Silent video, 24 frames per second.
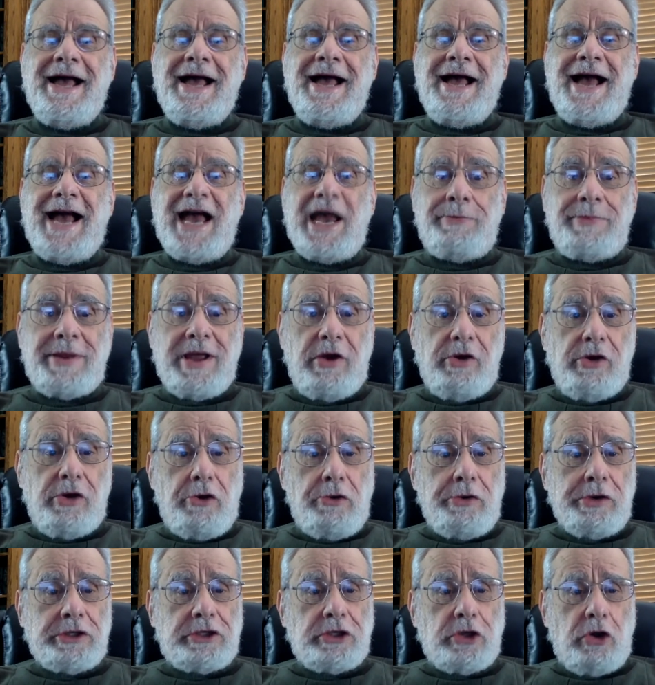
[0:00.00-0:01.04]
I am now
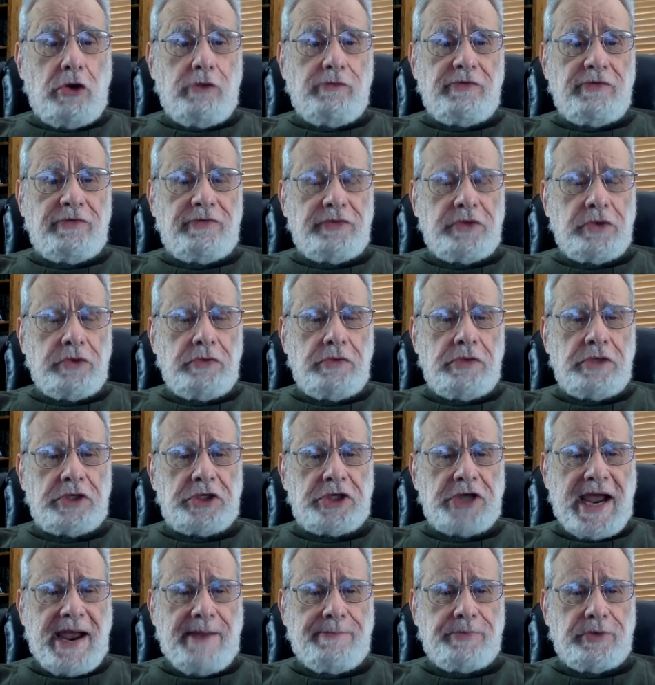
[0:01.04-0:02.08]
going to overview the
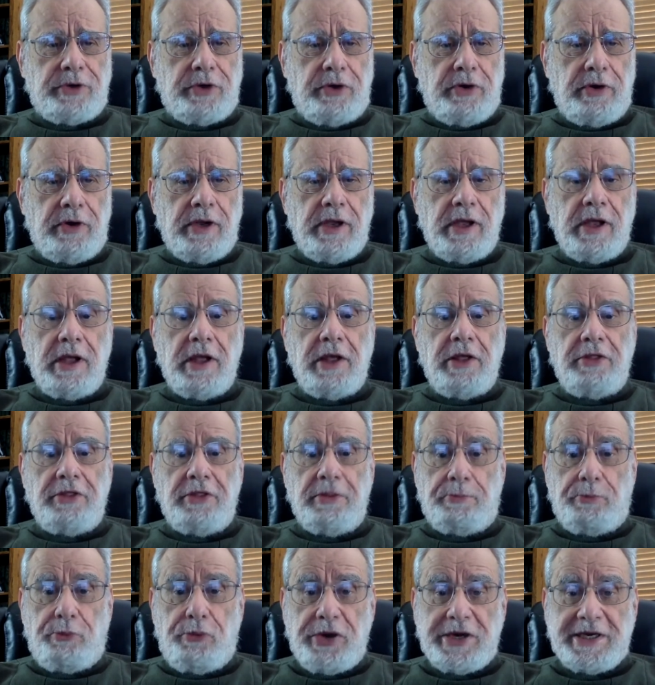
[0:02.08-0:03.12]
chapter, The
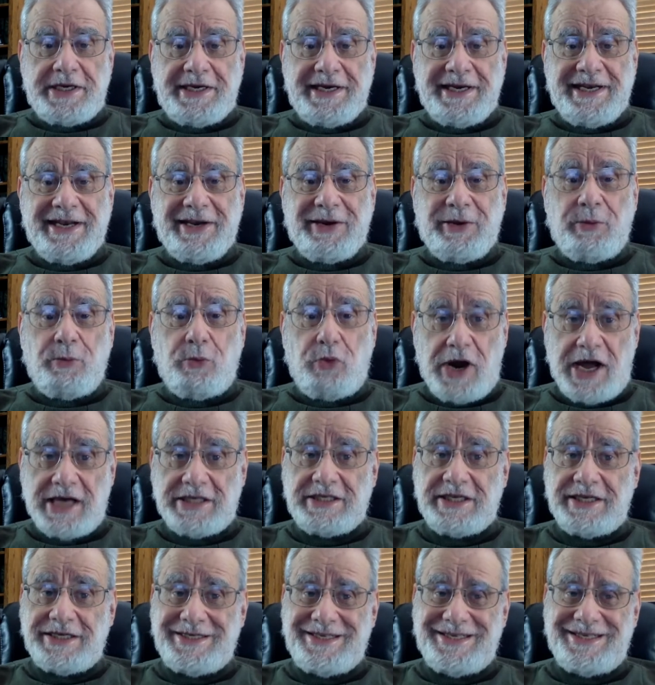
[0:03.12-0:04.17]
Printing
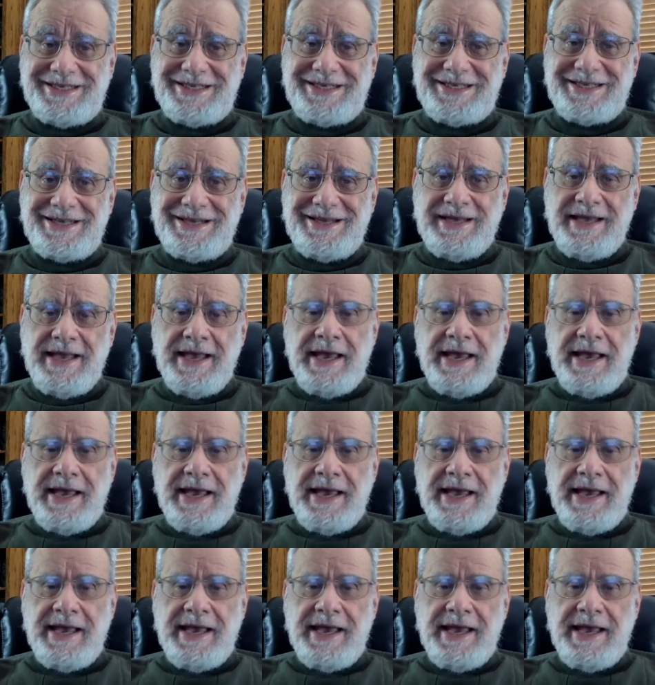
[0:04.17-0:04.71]
Processes,